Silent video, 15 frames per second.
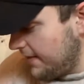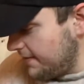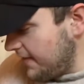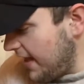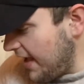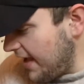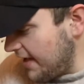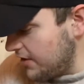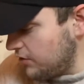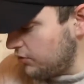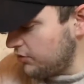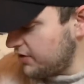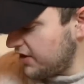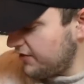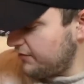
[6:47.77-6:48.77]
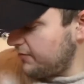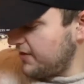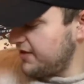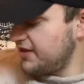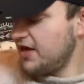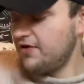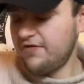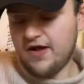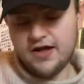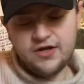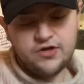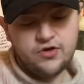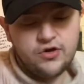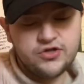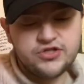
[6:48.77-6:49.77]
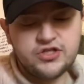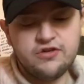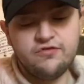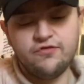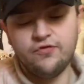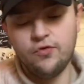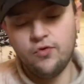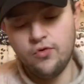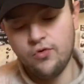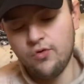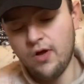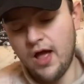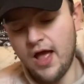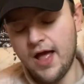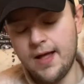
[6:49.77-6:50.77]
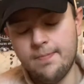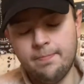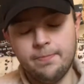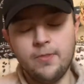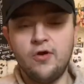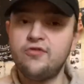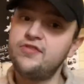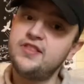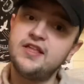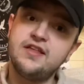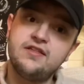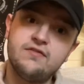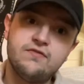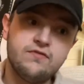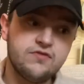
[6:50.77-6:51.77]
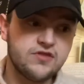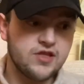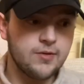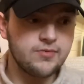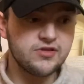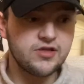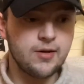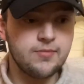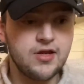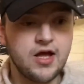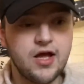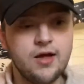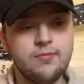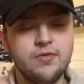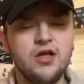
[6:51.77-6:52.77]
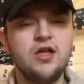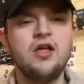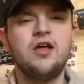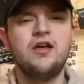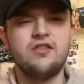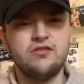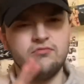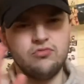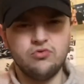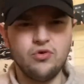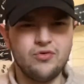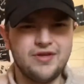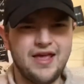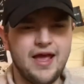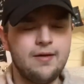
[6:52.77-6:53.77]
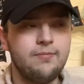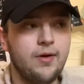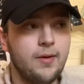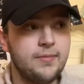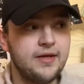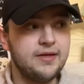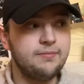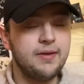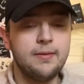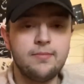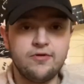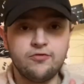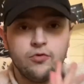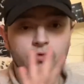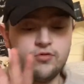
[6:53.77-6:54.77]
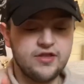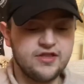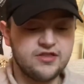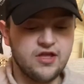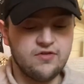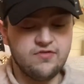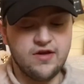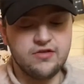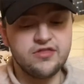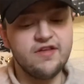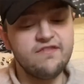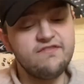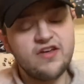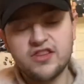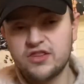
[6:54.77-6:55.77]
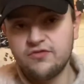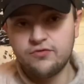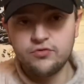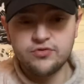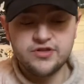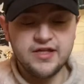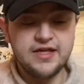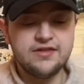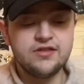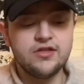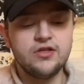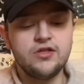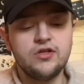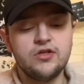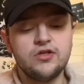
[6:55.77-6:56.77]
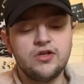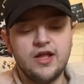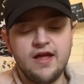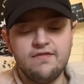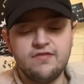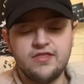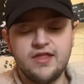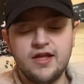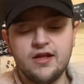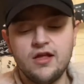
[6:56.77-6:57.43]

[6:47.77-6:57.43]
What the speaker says: Then also for myself, I've got four, obviously, summer's coming up, well not yet, but I mean people have got all their stuff out for festival season, everything.